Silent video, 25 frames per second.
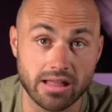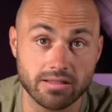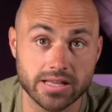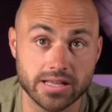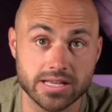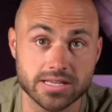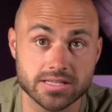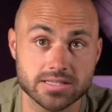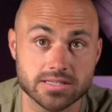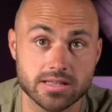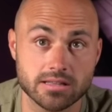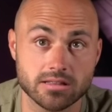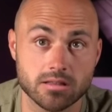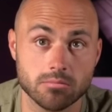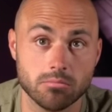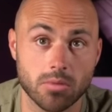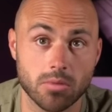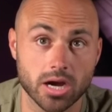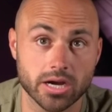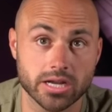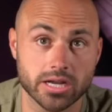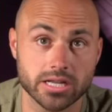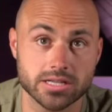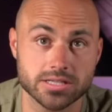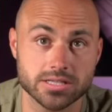least, that the
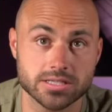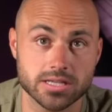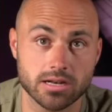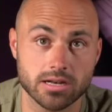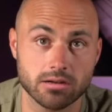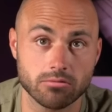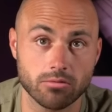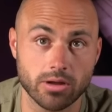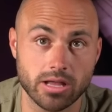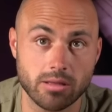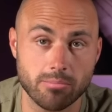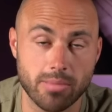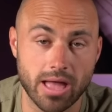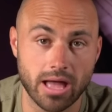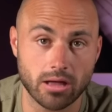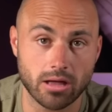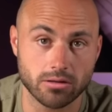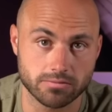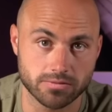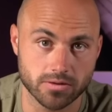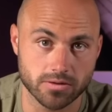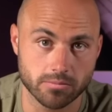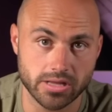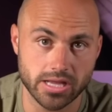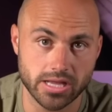market is going to
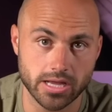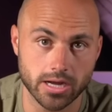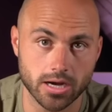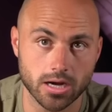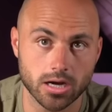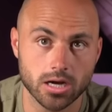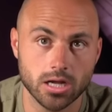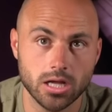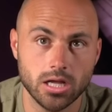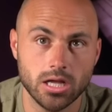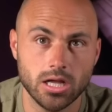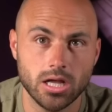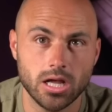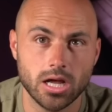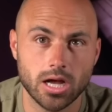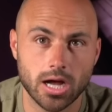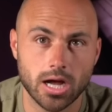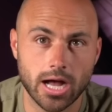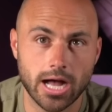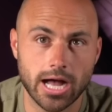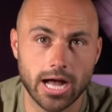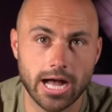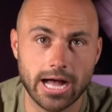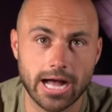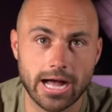rebound from here.
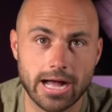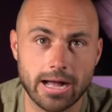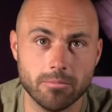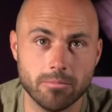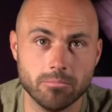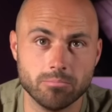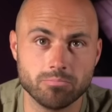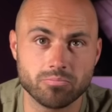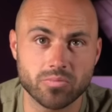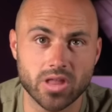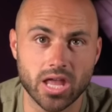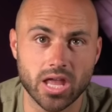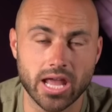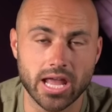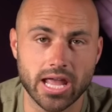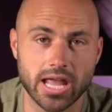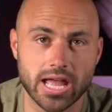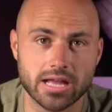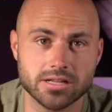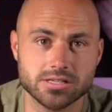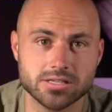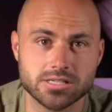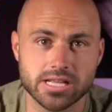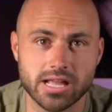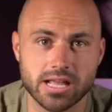And
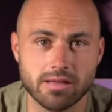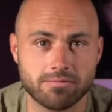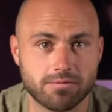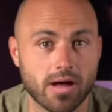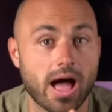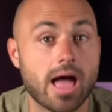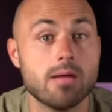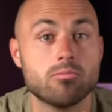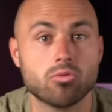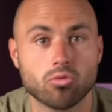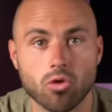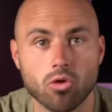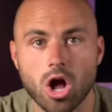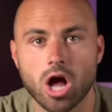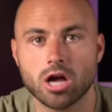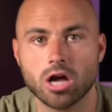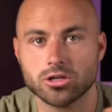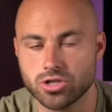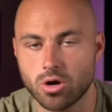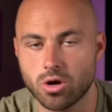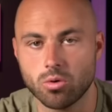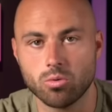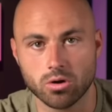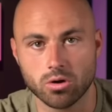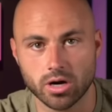if I'm wrong,
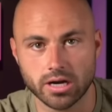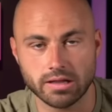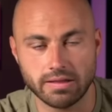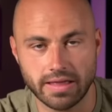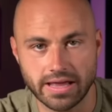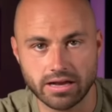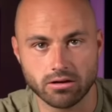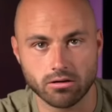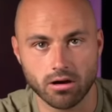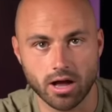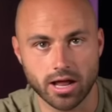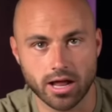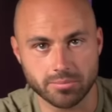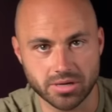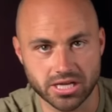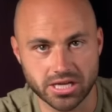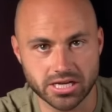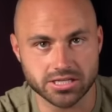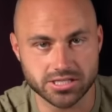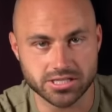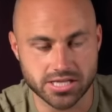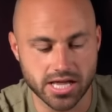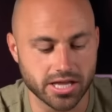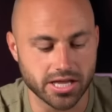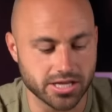don't worry, later on I'm going
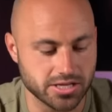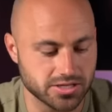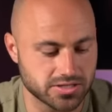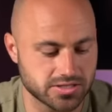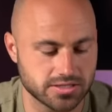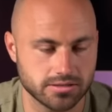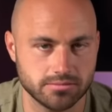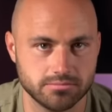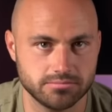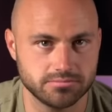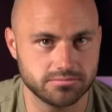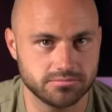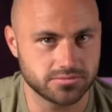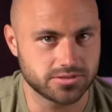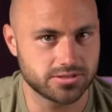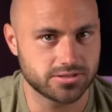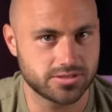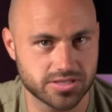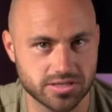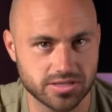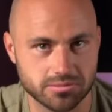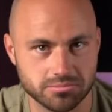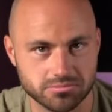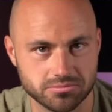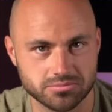to tell you some
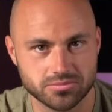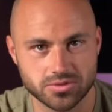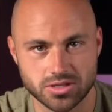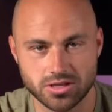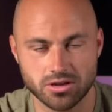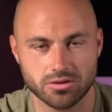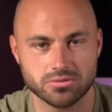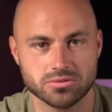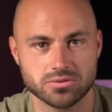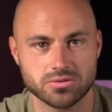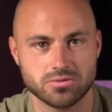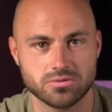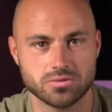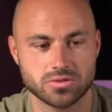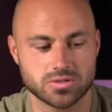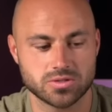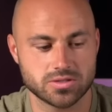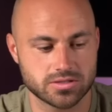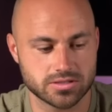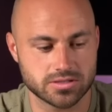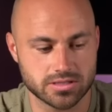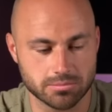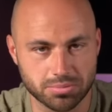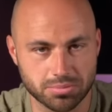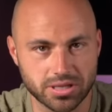
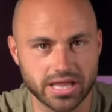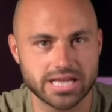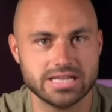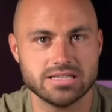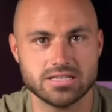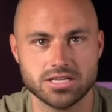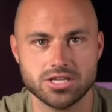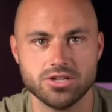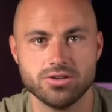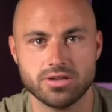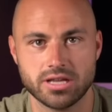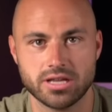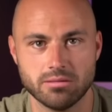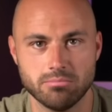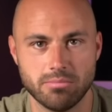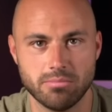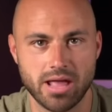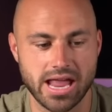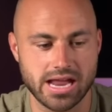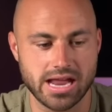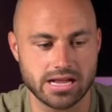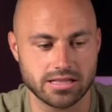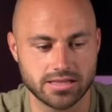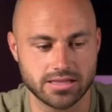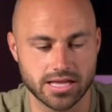plays that you can
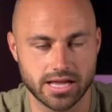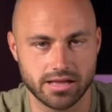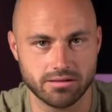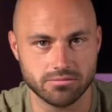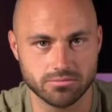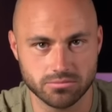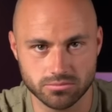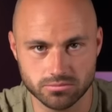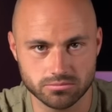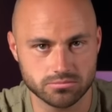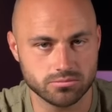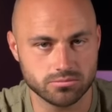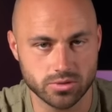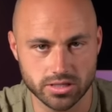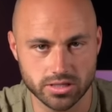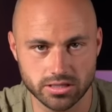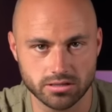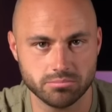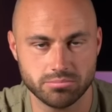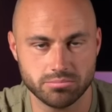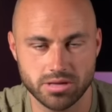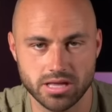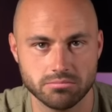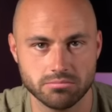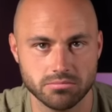make that
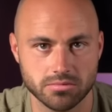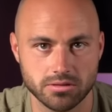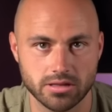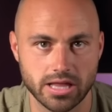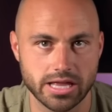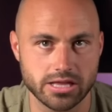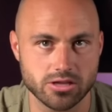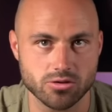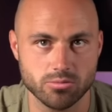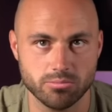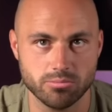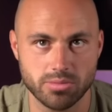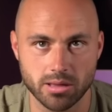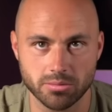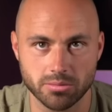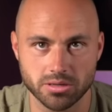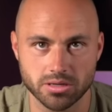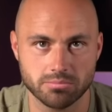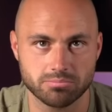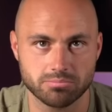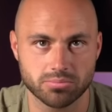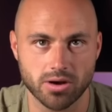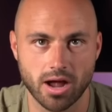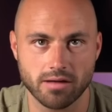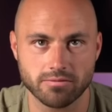will let you be able to
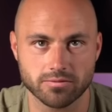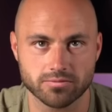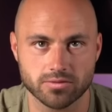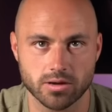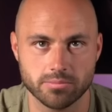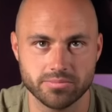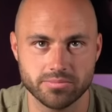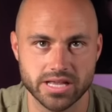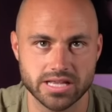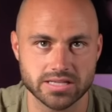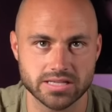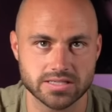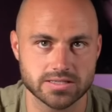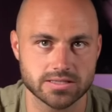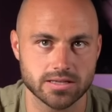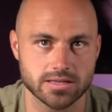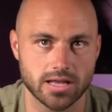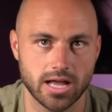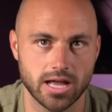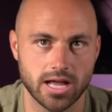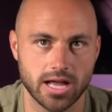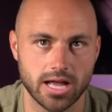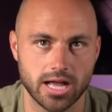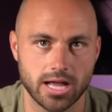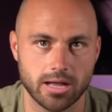profit from this
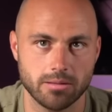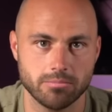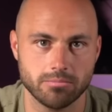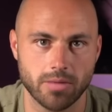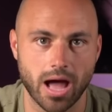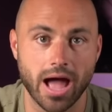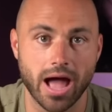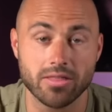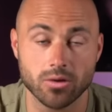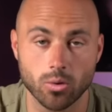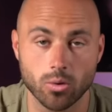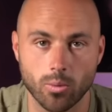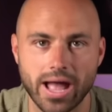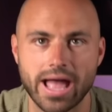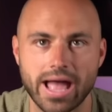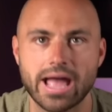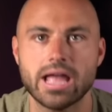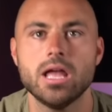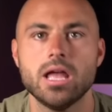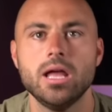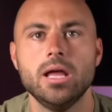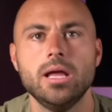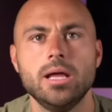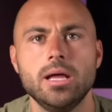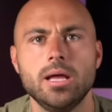either way.
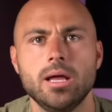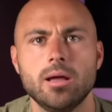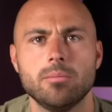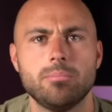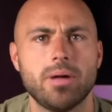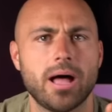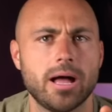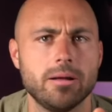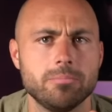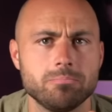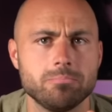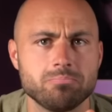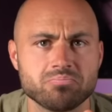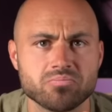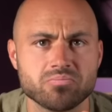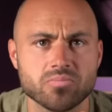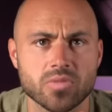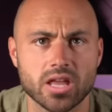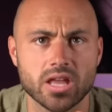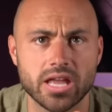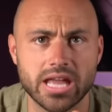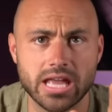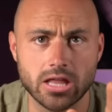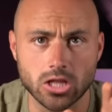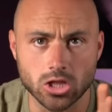But
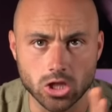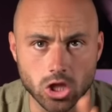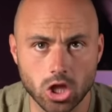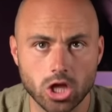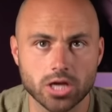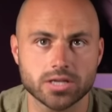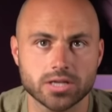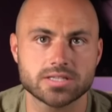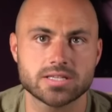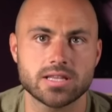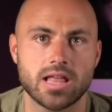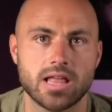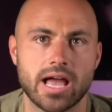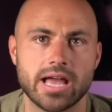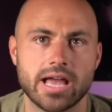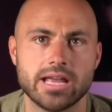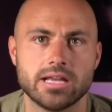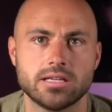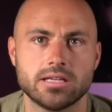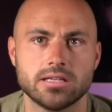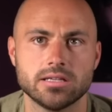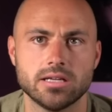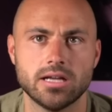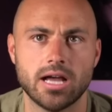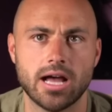it looks
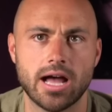like